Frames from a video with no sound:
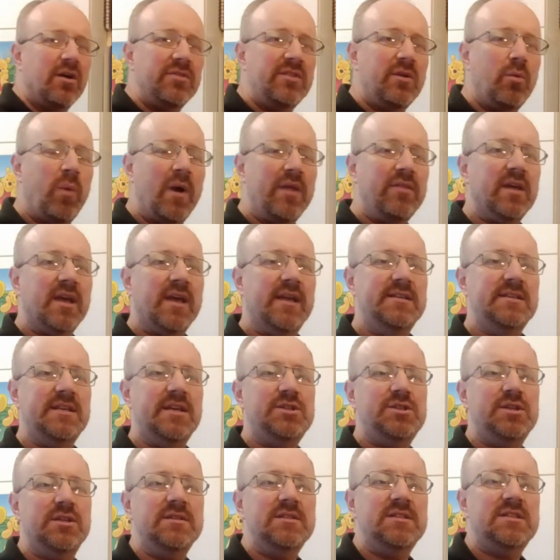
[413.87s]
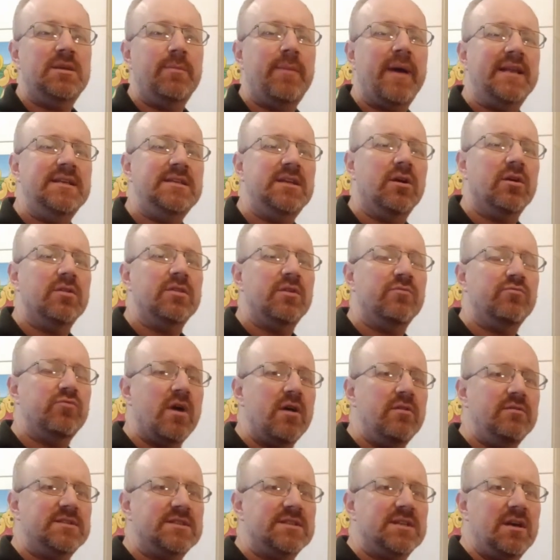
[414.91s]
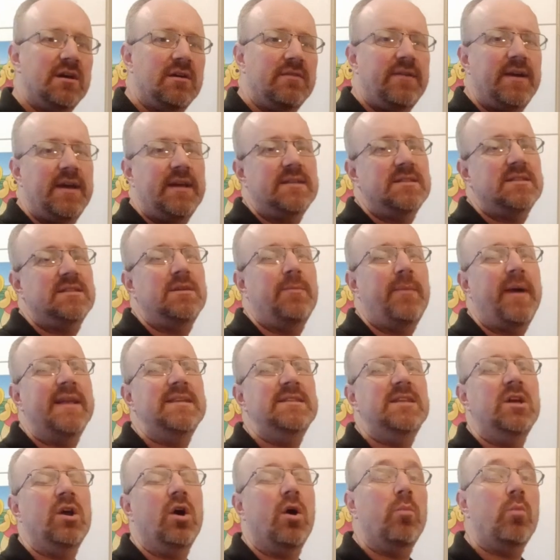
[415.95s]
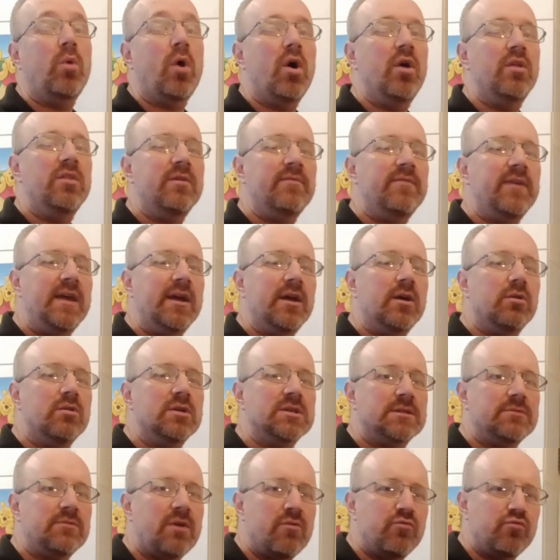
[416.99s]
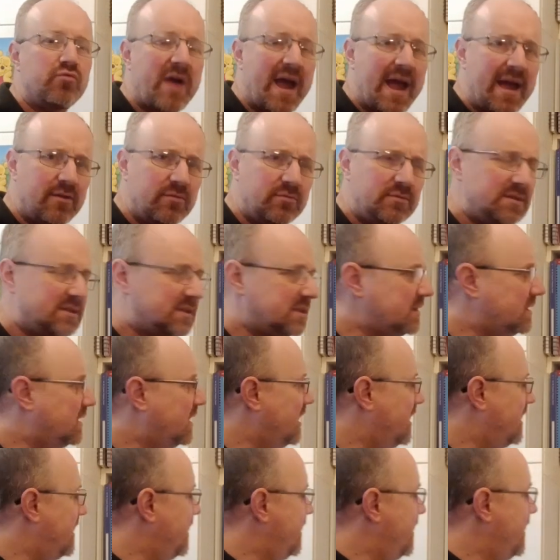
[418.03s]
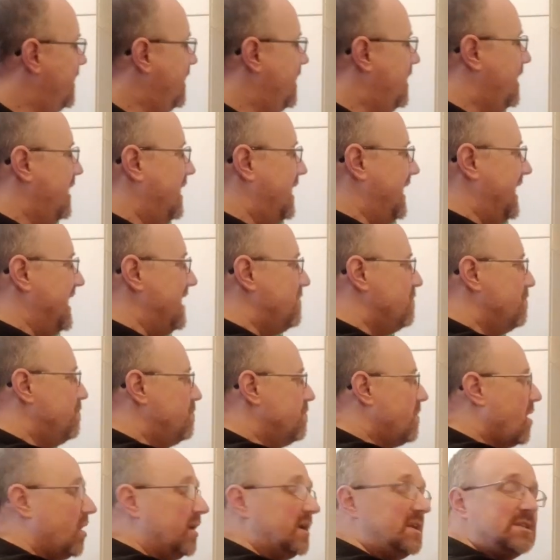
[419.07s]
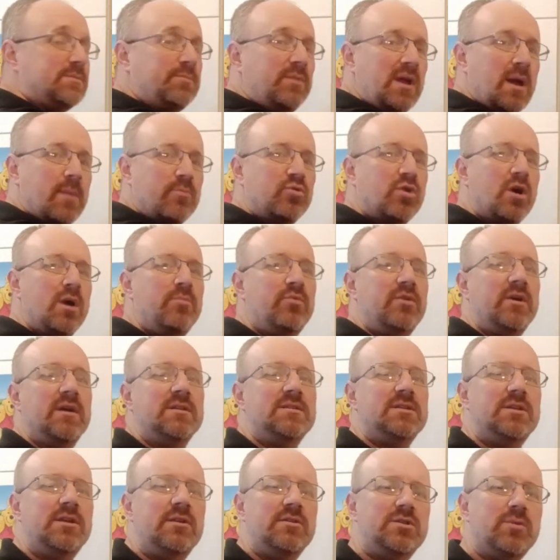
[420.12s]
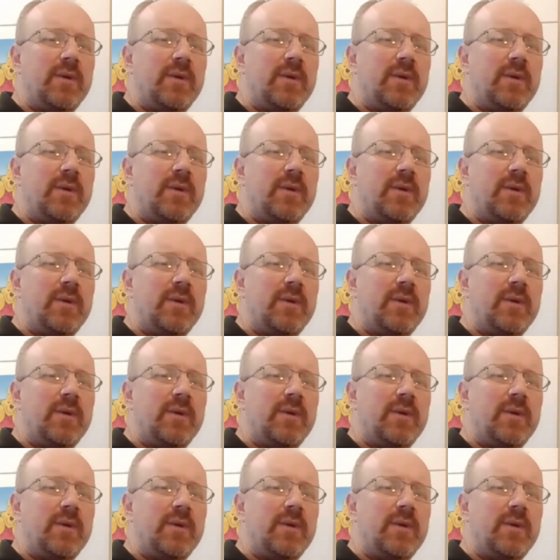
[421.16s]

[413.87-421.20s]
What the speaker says: on the weather conditions, depending on the road surface, depending on what other vehicles are around, it might be appropriate to do